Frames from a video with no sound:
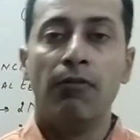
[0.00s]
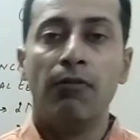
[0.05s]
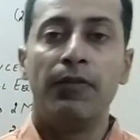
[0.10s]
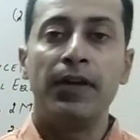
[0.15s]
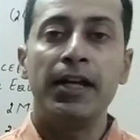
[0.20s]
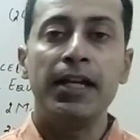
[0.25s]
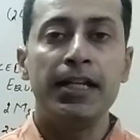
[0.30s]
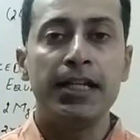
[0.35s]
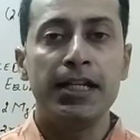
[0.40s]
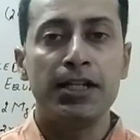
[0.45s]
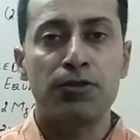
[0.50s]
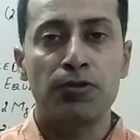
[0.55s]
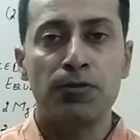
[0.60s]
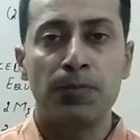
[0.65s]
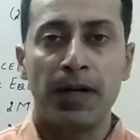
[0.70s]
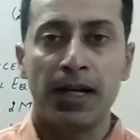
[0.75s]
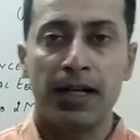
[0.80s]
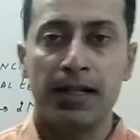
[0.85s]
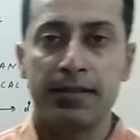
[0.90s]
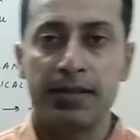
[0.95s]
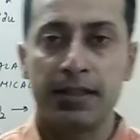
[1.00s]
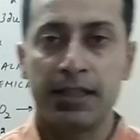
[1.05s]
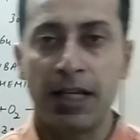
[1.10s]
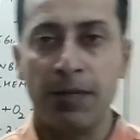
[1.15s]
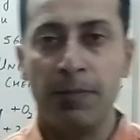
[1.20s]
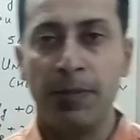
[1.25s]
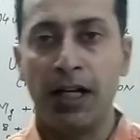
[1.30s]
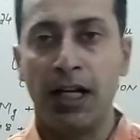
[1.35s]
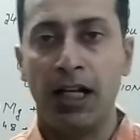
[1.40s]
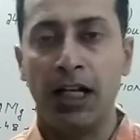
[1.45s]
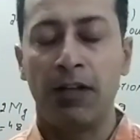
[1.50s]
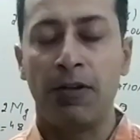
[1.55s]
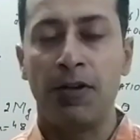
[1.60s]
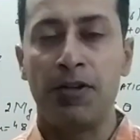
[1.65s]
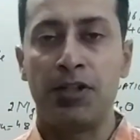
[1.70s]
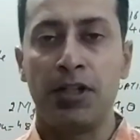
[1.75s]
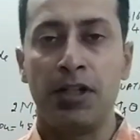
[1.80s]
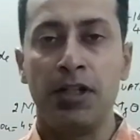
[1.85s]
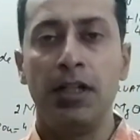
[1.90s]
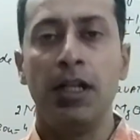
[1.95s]
We need to balance the chemical
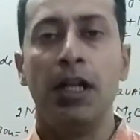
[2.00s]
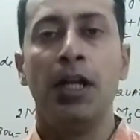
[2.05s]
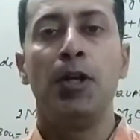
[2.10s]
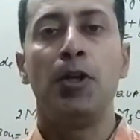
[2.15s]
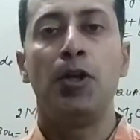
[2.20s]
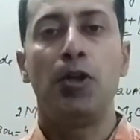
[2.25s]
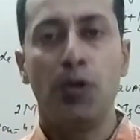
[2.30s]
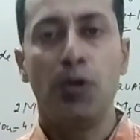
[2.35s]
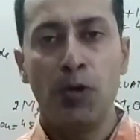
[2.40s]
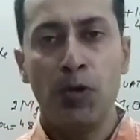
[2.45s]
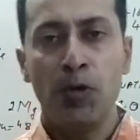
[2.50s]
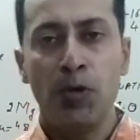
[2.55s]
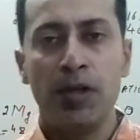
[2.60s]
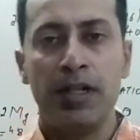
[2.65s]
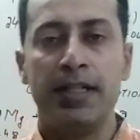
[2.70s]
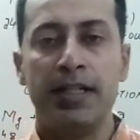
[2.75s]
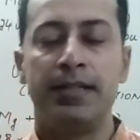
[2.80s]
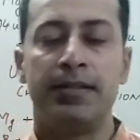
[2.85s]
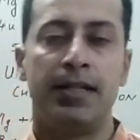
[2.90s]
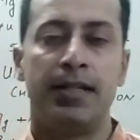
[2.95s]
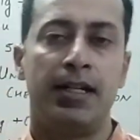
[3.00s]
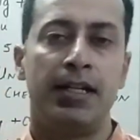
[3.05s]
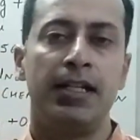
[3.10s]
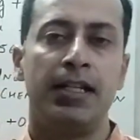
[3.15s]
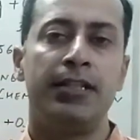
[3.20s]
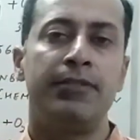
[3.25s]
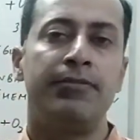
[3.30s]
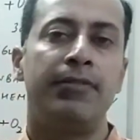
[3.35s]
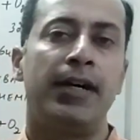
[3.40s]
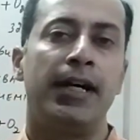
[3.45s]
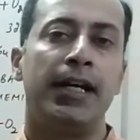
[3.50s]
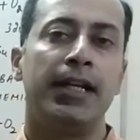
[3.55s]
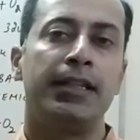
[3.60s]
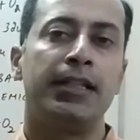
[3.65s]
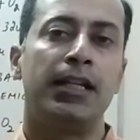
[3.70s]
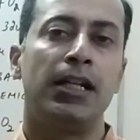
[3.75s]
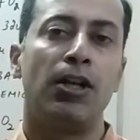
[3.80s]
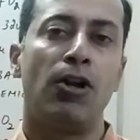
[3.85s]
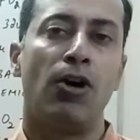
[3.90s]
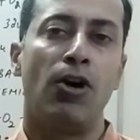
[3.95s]
equation to satisfy
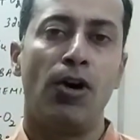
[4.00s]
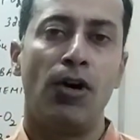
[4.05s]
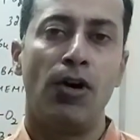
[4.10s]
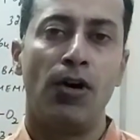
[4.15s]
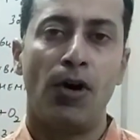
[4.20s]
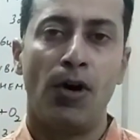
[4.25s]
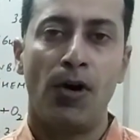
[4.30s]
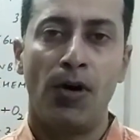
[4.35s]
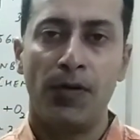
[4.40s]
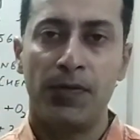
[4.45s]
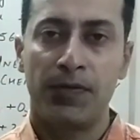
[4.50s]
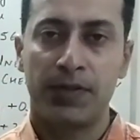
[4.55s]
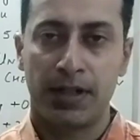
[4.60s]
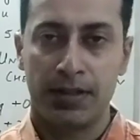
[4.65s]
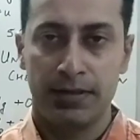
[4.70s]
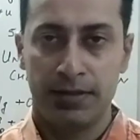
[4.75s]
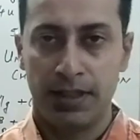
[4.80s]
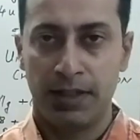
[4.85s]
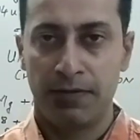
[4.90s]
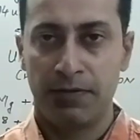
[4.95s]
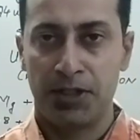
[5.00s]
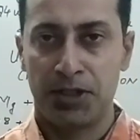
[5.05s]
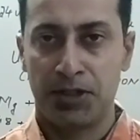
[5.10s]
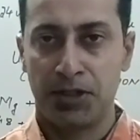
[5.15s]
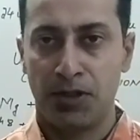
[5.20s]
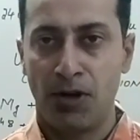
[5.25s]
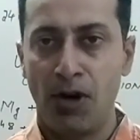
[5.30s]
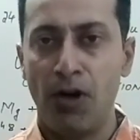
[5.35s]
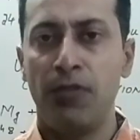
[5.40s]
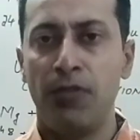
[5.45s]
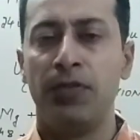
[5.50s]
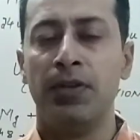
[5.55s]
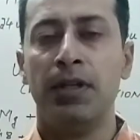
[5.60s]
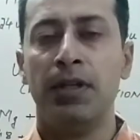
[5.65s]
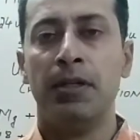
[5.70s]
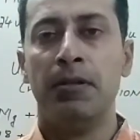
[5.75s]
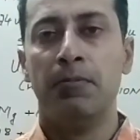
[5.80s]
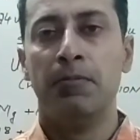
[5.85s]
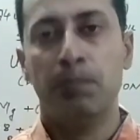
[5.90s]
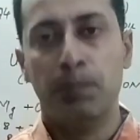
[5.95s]
the law of conservation
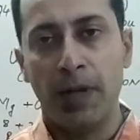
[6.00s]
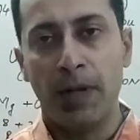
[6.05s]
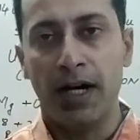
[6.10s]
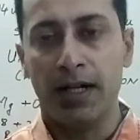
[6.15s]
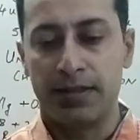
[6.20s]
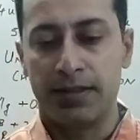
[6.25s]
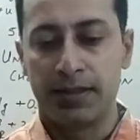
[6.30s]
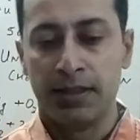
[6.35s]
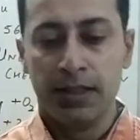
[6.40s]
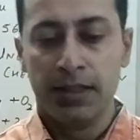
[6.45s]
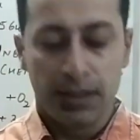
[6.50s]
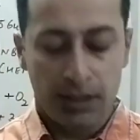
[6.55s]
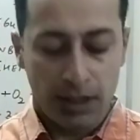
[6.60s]
of mass.